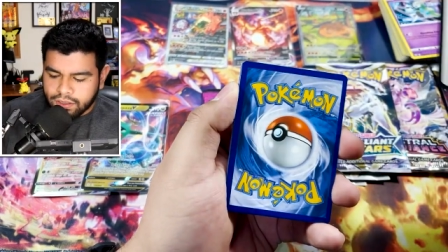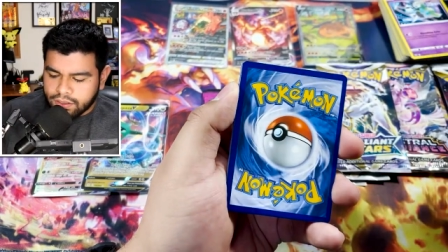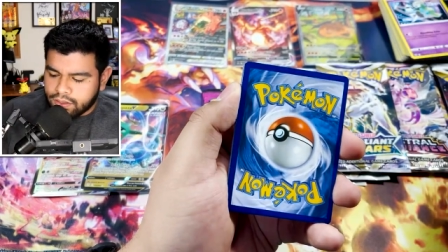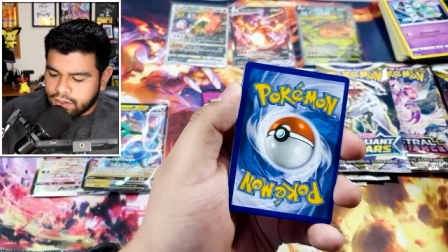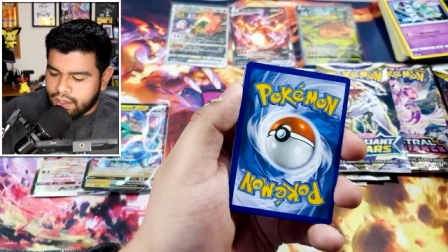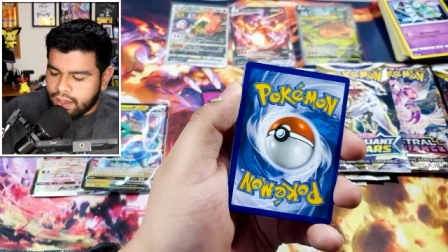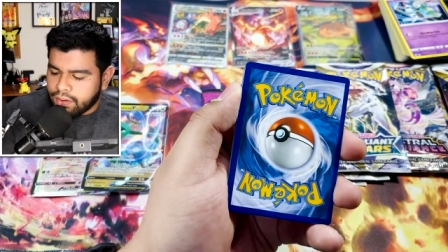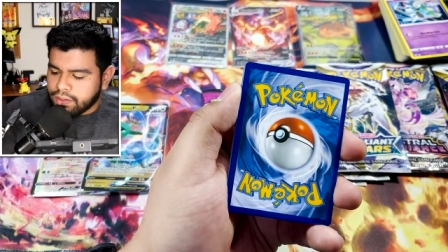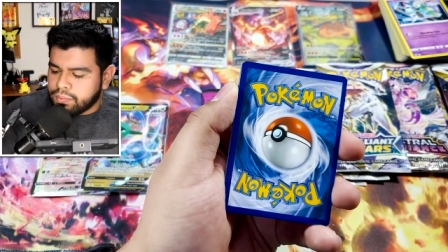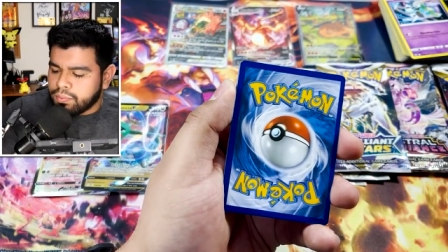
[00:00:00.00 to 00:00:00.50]

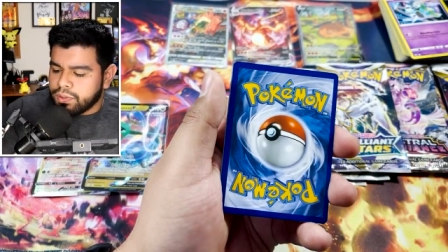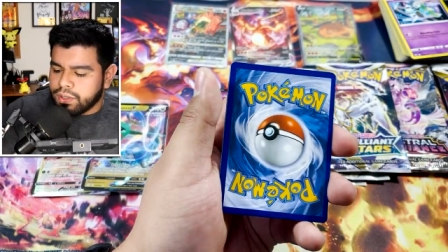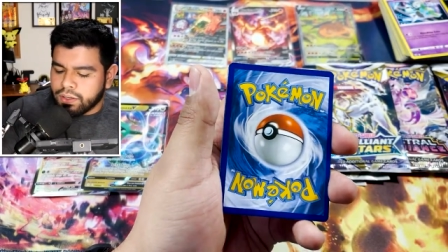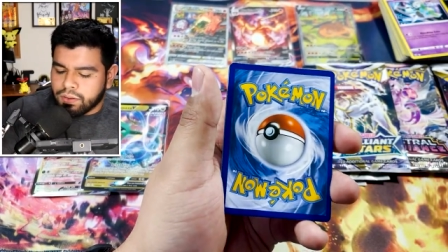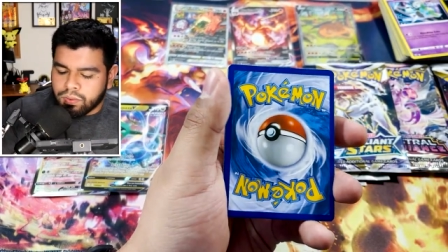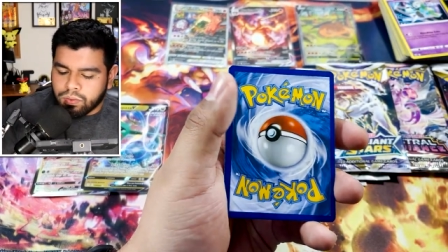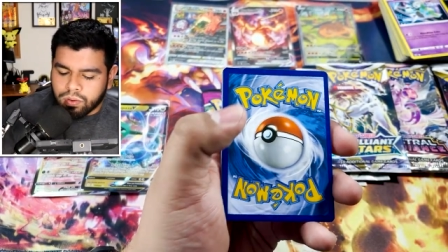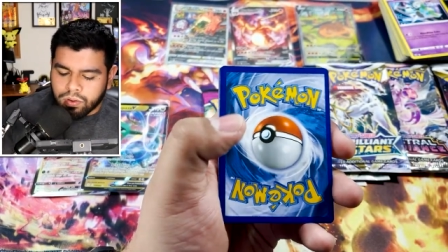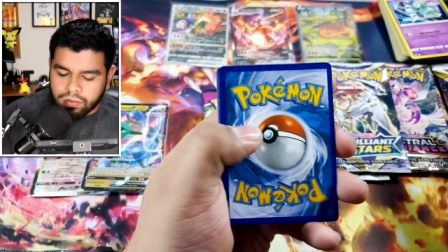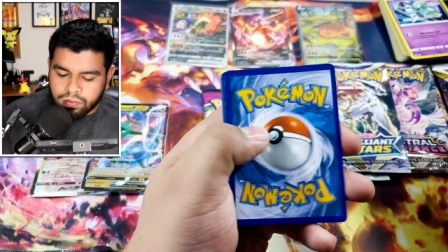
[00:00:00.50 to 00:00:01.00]
So that was pretty
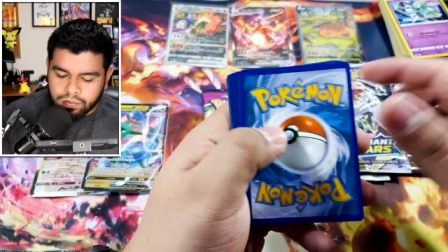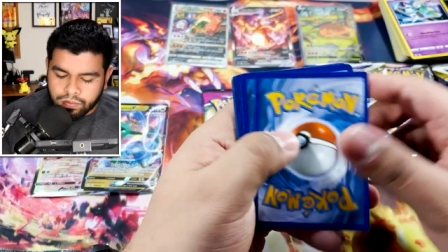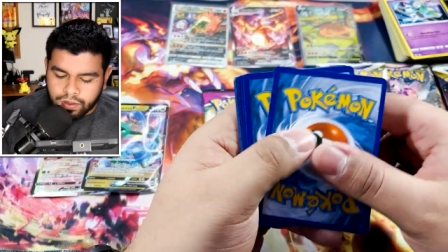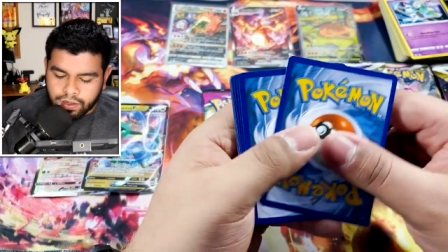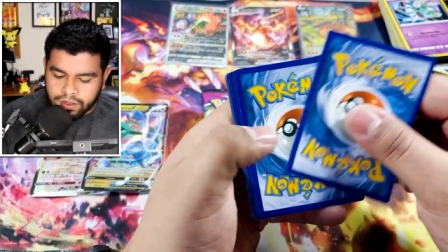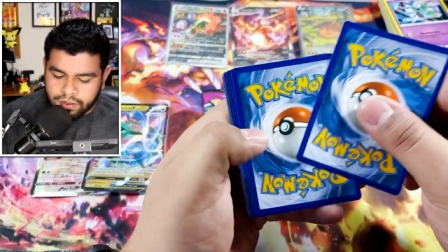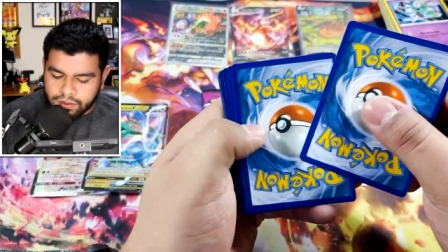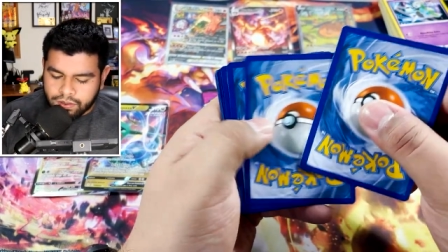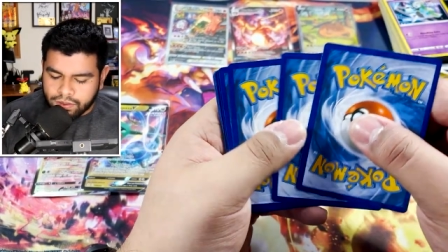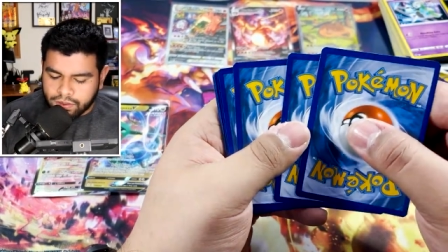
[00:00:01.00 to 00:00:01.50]
cool.
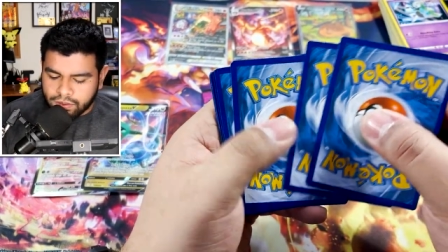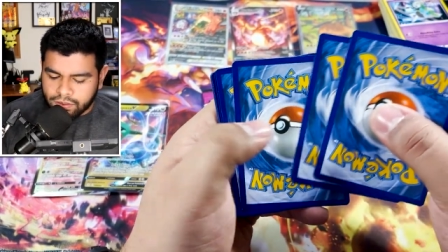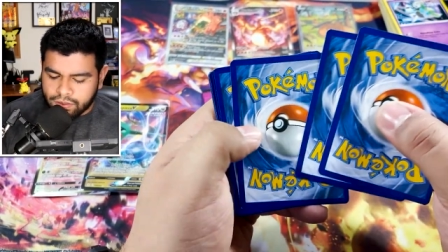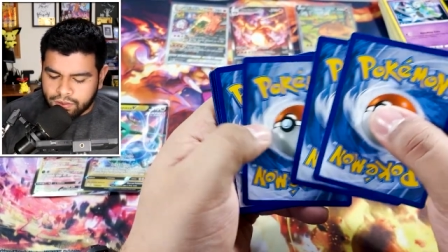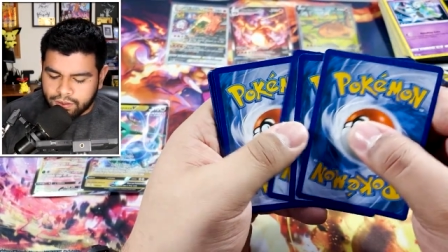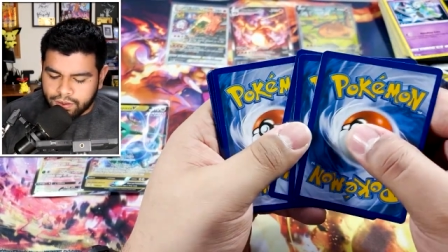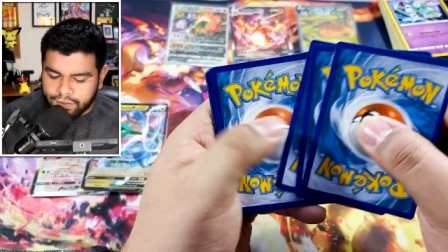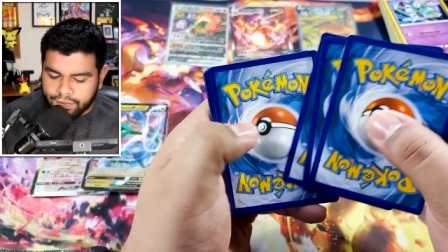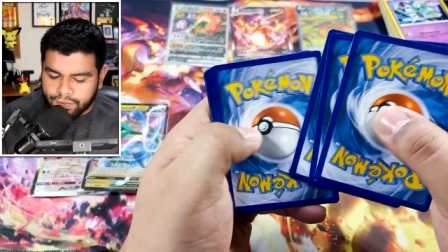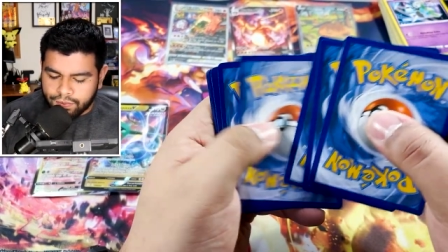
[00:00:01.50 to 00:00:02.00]
1, 2,
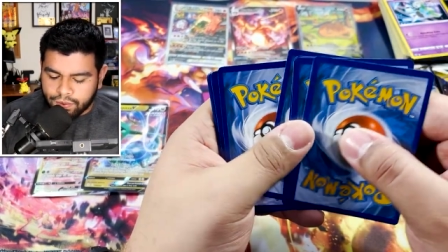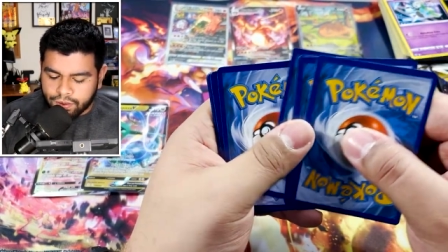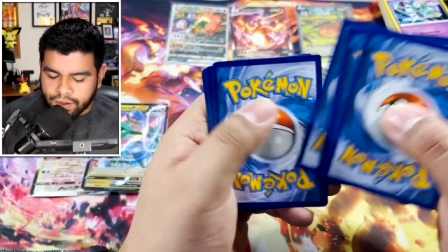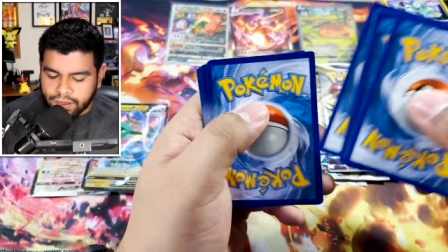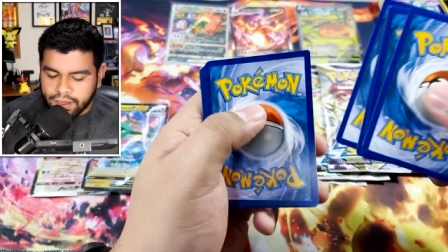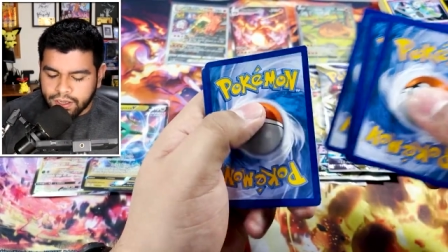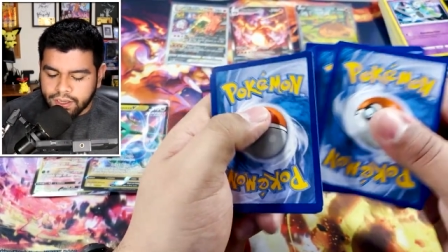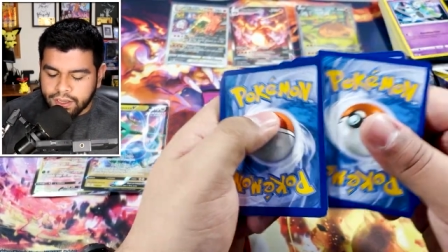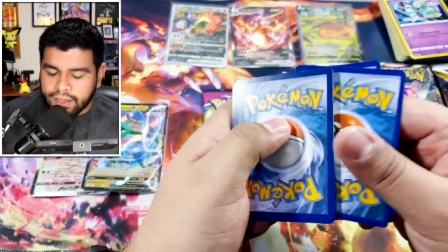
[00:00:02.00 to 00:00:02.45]
3, 4.